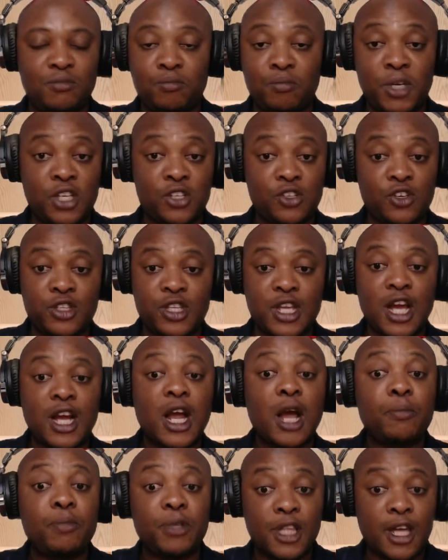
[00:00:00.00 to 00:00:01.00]
based on their
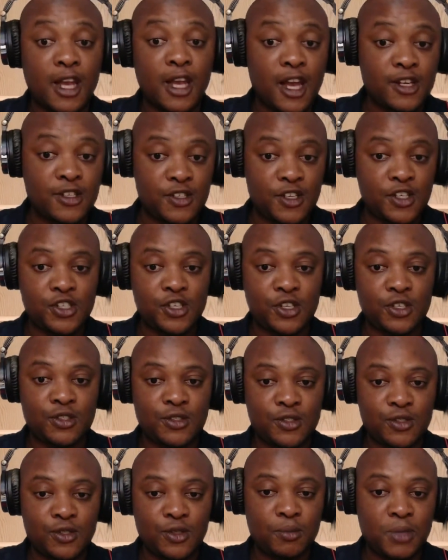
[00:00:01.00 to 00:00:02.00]
capitalization.
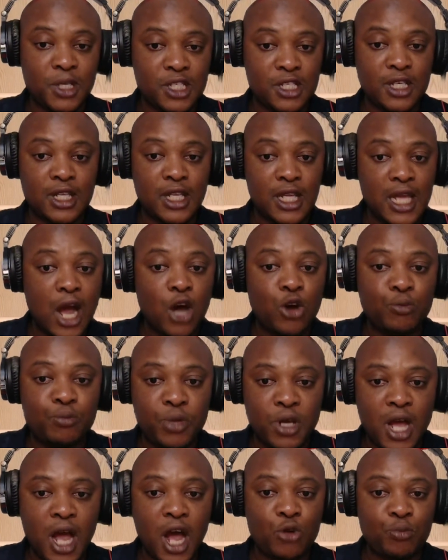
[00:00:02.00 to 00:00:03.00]
So basically
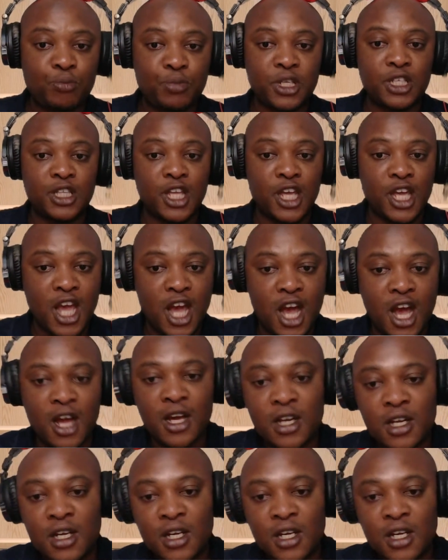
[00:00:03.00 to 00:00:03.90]
how big they are.